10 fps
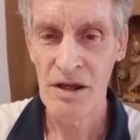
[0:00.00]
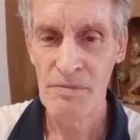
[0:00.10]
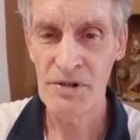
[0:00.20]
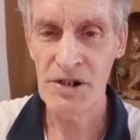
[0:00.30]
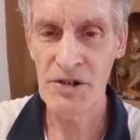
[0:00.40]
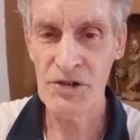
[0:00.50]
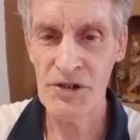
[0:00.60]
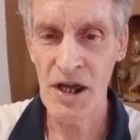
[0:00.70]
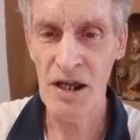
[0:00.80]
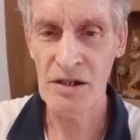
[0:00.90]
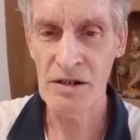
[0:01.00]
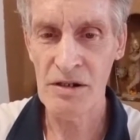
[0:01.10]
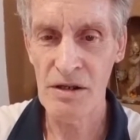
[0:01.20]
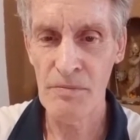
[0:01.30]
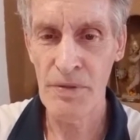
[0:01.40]
but is done
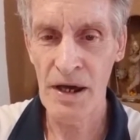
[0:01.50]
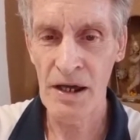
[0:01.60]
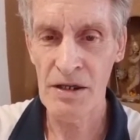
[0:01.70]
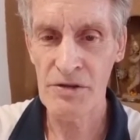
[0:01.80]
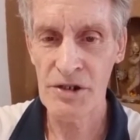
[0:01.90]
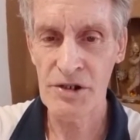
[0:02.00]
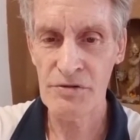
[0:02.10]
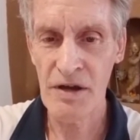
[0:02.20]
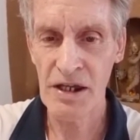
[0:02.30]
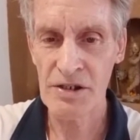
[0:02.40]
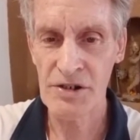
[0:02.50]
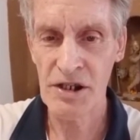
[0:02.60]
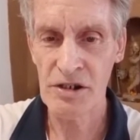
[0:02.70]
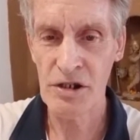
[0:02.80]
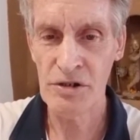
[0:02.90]
by the direct
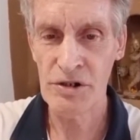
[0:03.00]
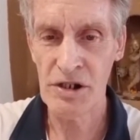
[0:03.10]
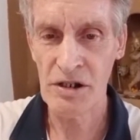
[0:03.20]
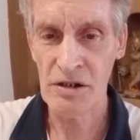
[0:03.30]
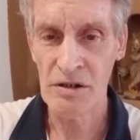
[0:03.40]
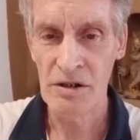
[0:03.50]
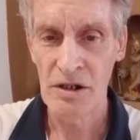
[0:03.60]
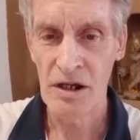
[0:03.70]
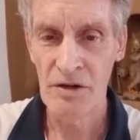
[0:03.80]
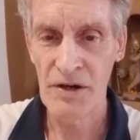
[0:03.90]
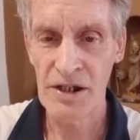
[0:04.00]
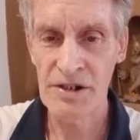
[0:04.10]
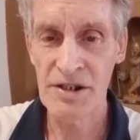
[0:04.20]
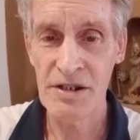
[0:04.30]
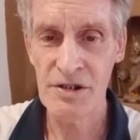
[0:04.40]
encoding of
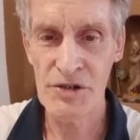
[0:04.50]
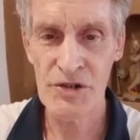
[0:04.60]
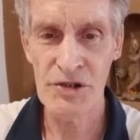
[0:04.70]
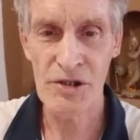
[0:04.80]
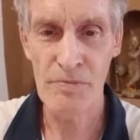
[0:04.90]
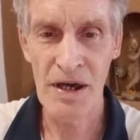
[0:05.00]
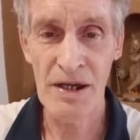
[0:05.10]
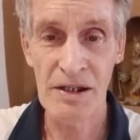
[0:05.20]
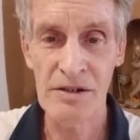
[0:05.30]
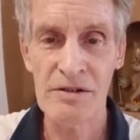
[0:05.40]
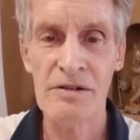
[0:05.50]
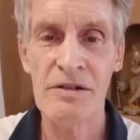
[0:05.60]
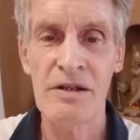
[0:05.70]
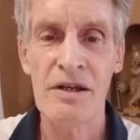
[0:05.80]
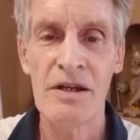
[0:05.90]
ideas in the mind.
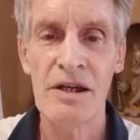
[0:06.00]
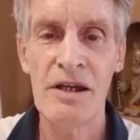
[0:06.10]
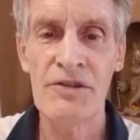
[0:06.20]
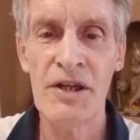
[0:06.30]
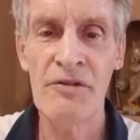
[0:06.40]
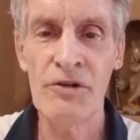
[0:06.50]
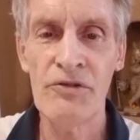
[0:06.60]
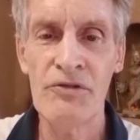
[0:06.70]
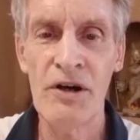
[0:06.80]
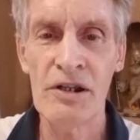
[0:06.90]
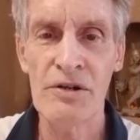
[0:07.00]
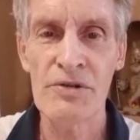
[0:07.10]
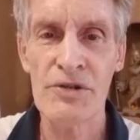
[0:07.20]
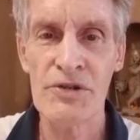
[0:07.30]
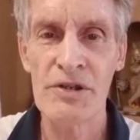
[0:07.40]
It therefore
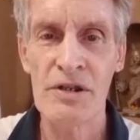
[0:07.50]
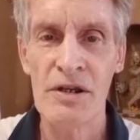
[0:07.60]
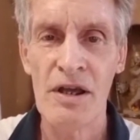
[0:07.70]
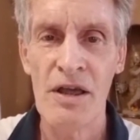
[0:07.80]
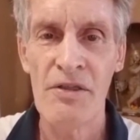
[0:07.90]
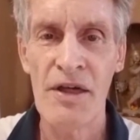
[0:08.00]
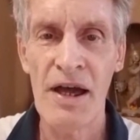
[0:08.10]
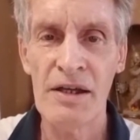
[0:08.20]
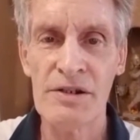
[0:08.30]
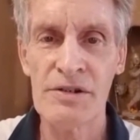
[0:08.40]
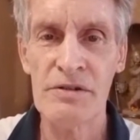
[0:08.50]
follows that